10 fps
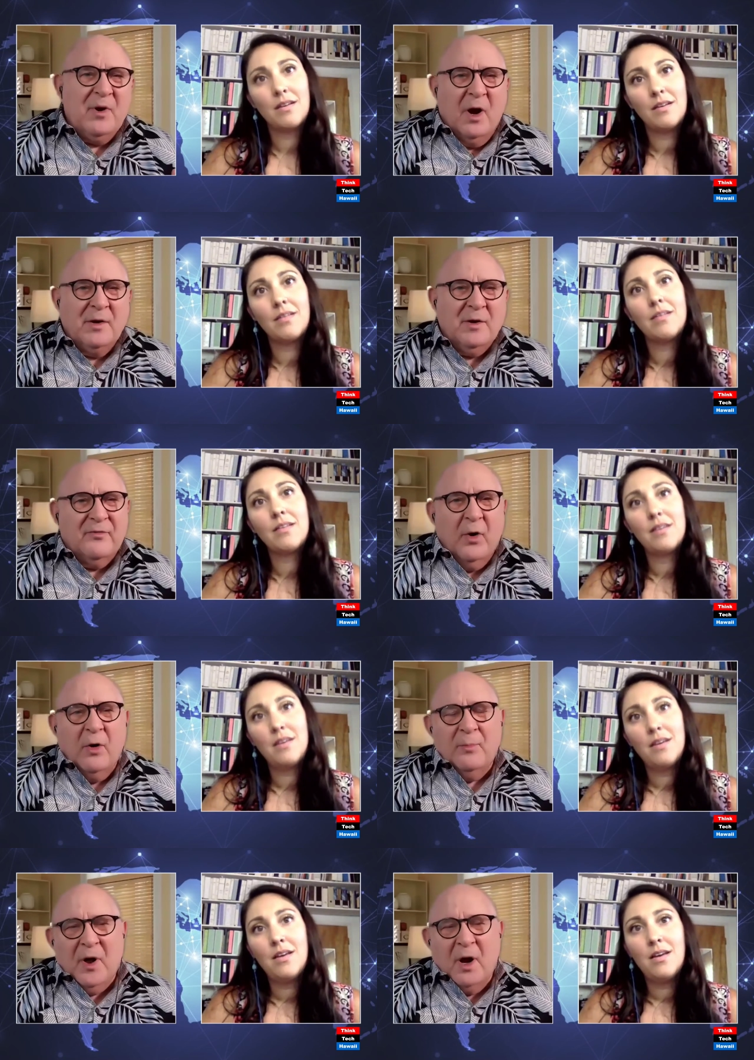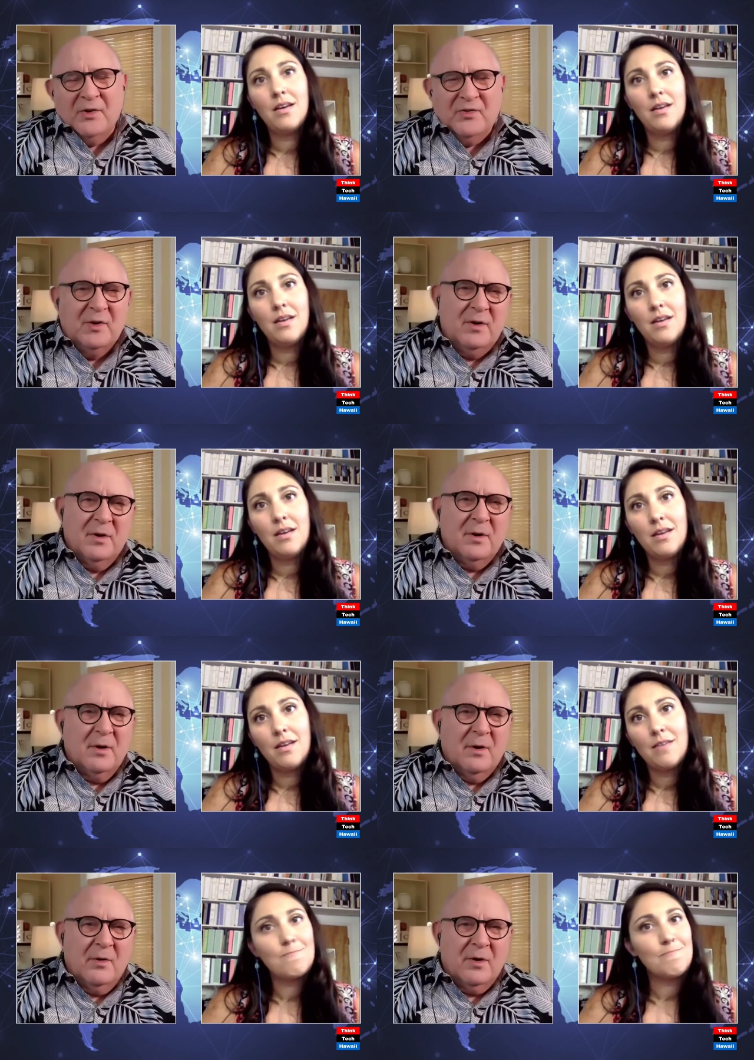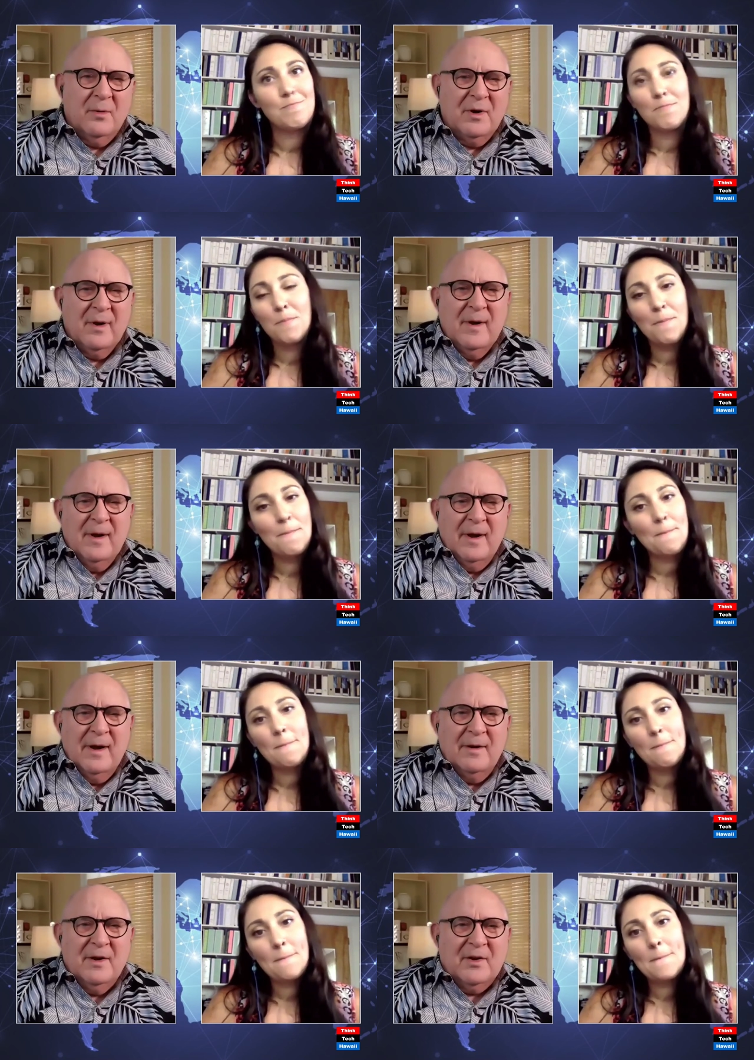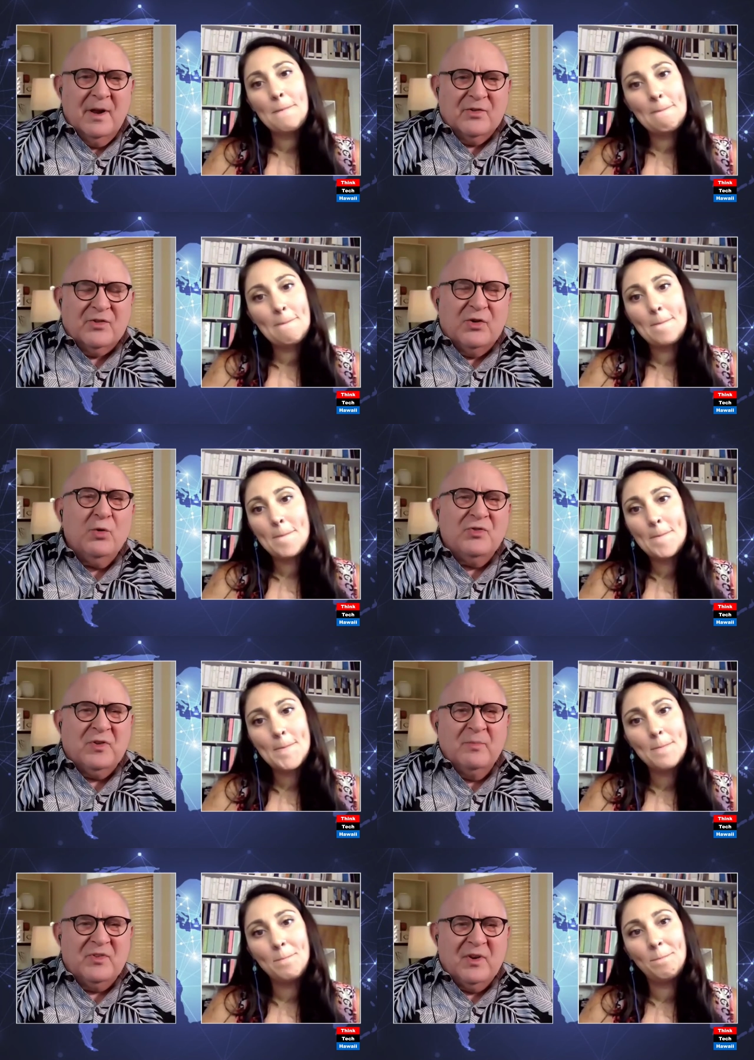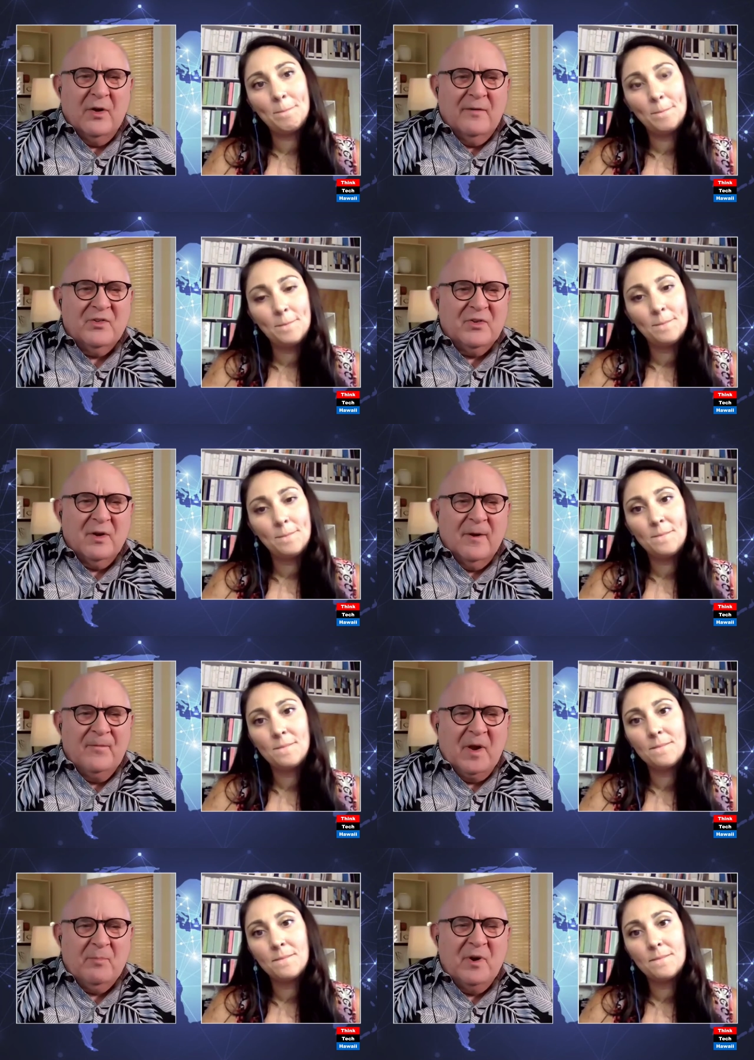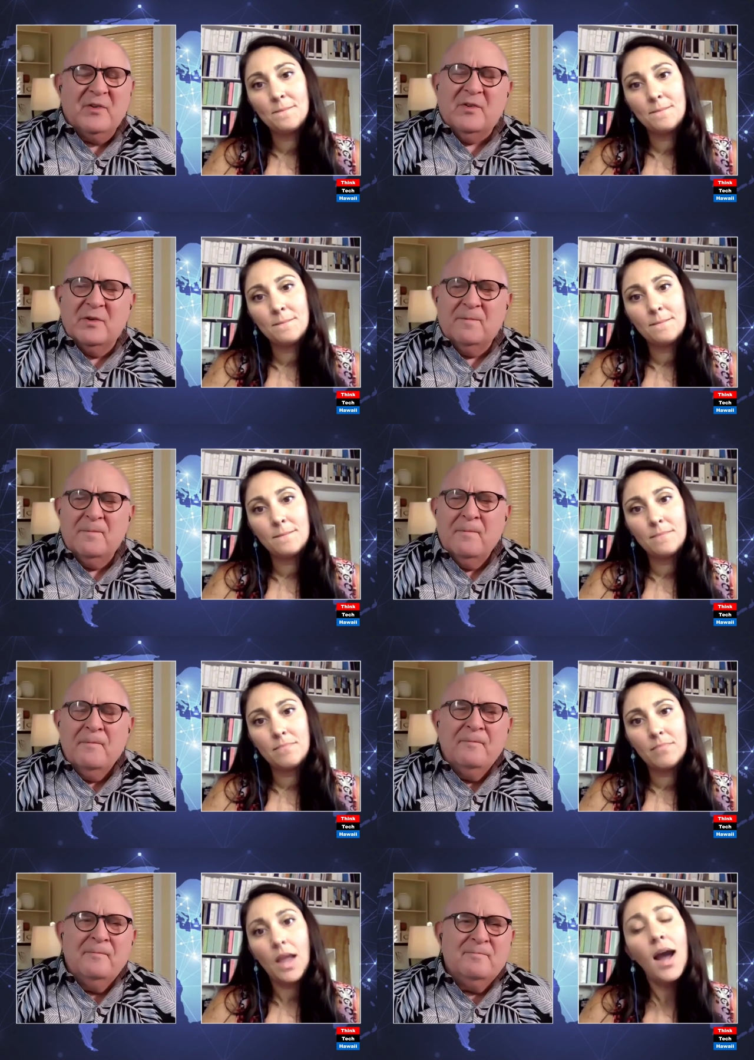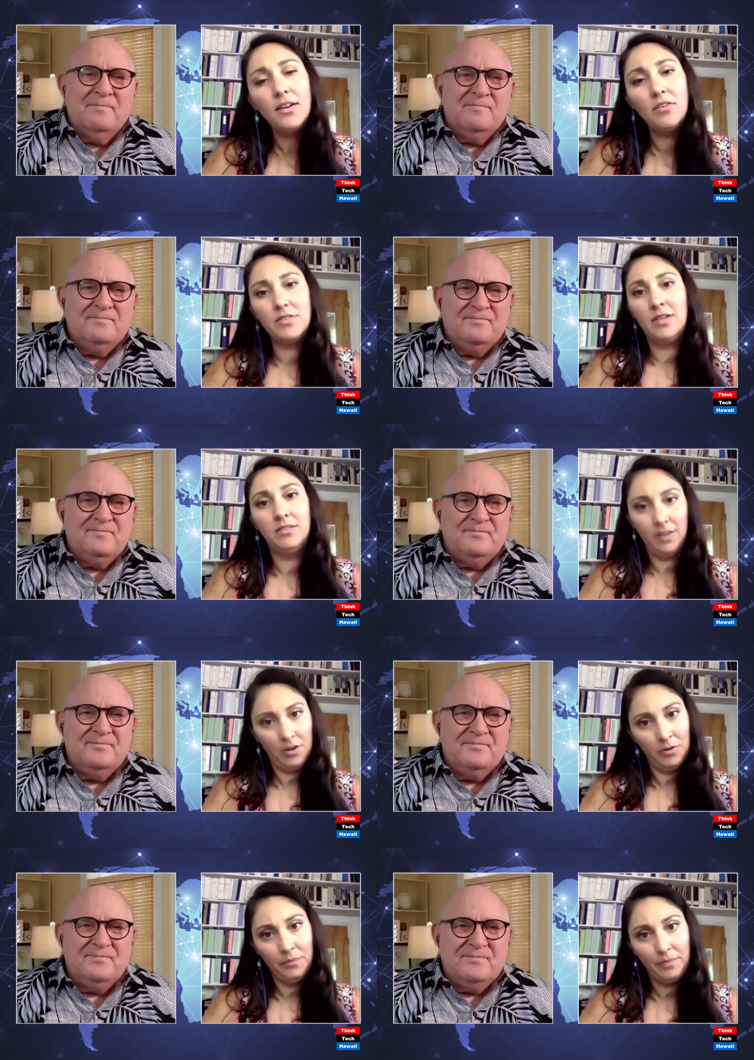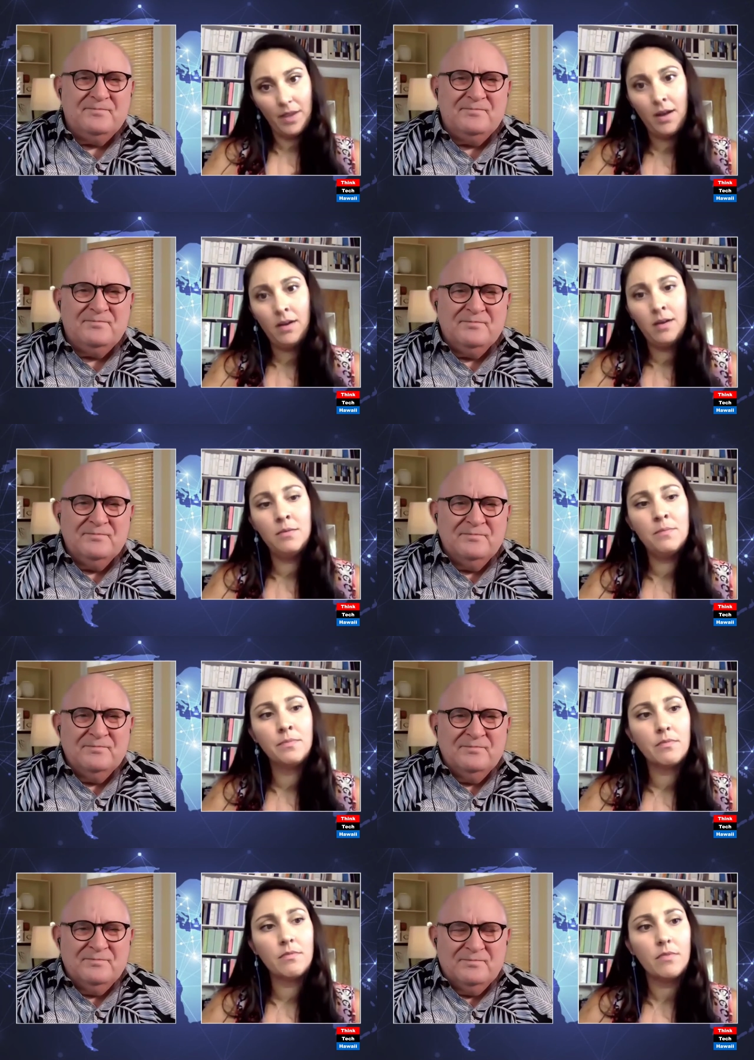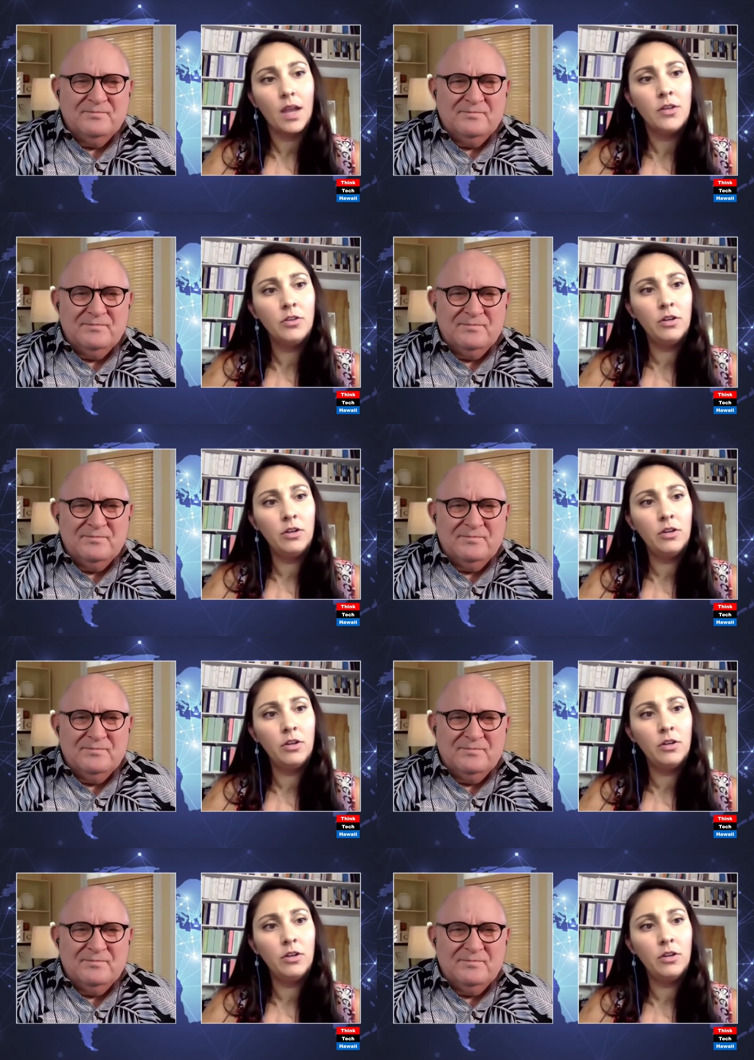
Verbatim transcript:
Speaker 1: behind a foreign policy uh, argument and excuse themselves uh, on that basis?
Speaker 2: I don't think so. Um, and you